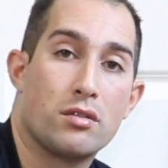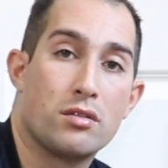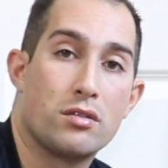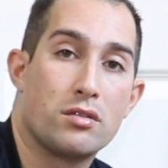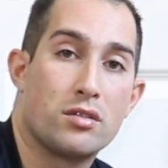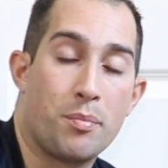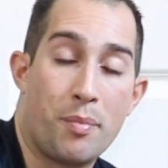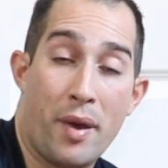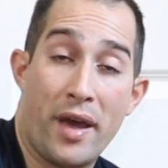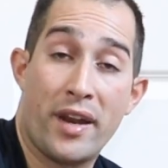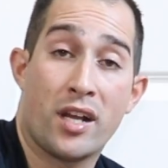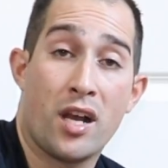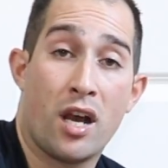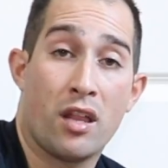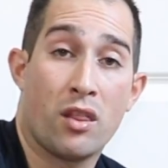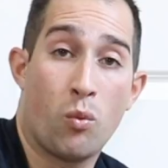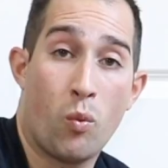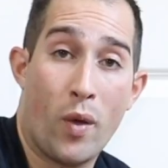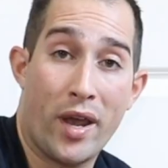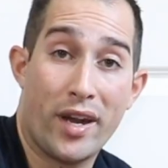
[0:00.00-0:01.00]
depending on
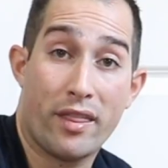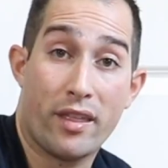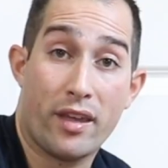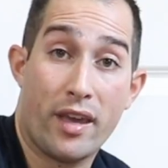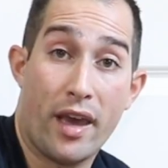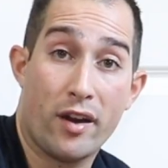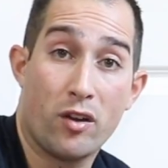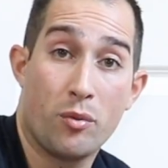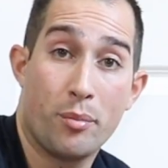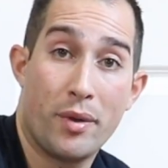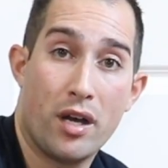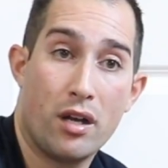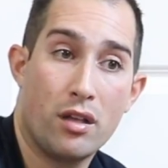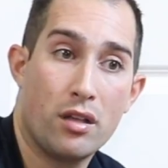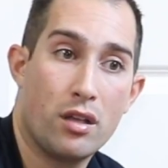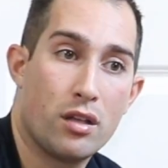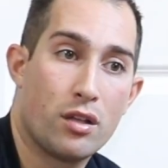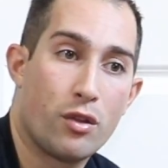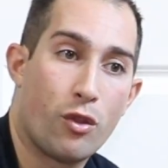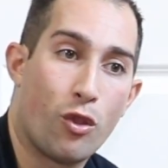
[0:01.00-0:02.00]
the weight of the
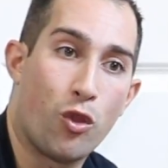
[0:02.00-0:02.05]
kettlebell,